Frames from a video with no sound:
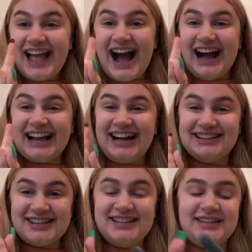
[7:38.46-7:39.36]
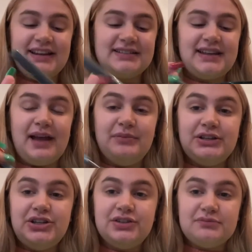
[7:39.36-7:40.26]
Hi guys, it's the next day. I'm
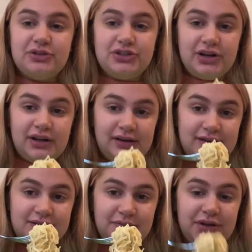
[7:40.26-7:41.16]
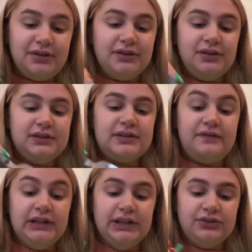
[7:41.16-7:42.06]
literally just munching on some noodles
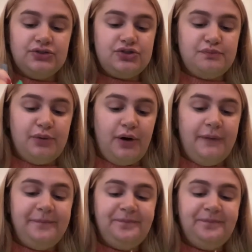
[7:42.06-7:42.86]
for lunch, but